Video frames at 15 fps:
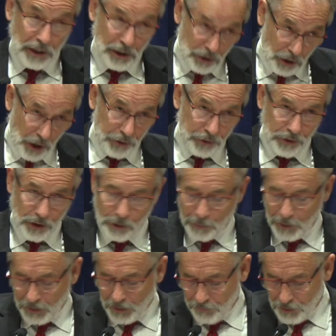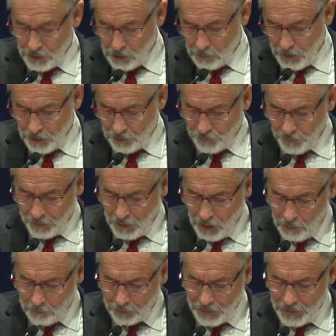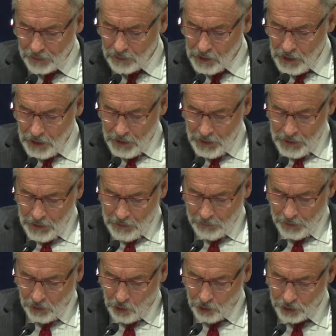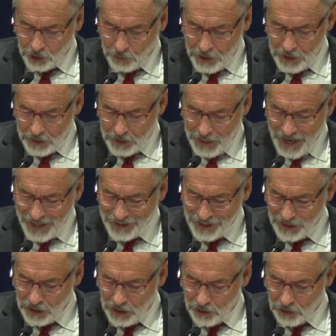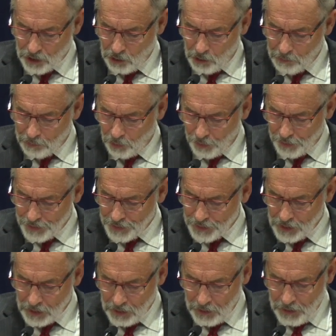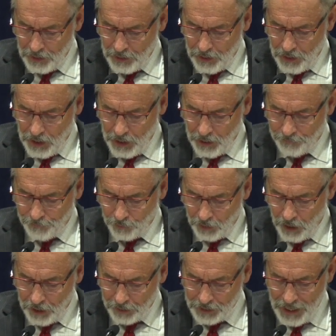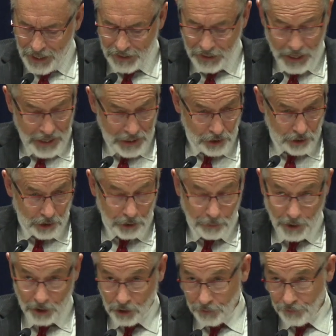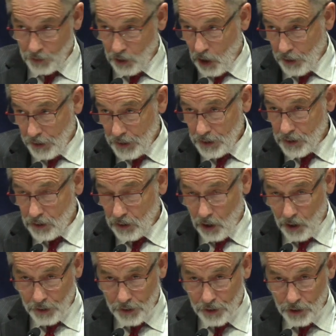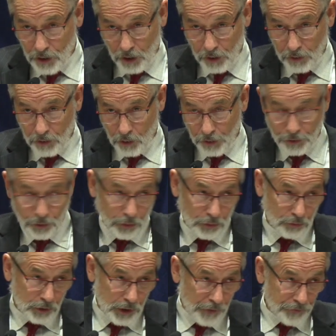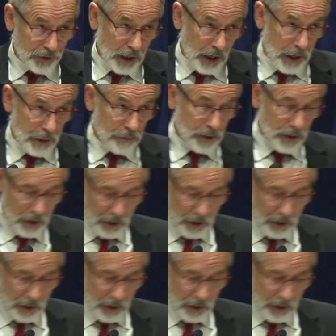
honor that's been given to me, is very humbling, but also his sanctity is so important for our day and age, especially for artists. Artists are going through tough times,